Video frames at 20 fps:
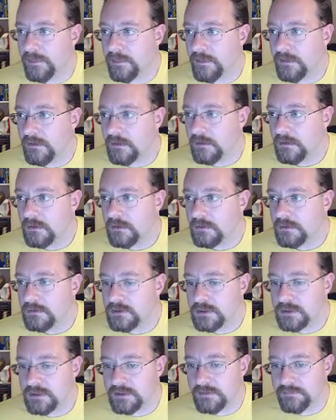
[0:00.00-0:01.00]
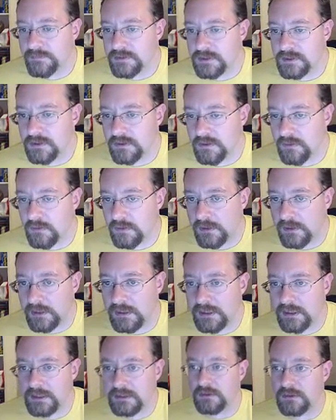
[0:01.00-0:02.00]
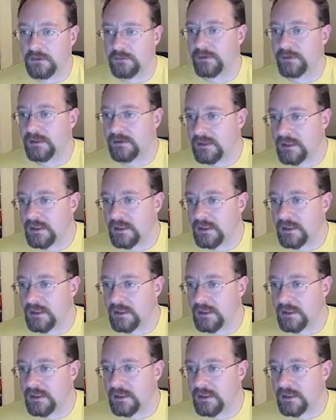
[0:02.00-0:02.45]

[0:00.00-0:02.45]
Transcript: gzip is going ahead and opening that up.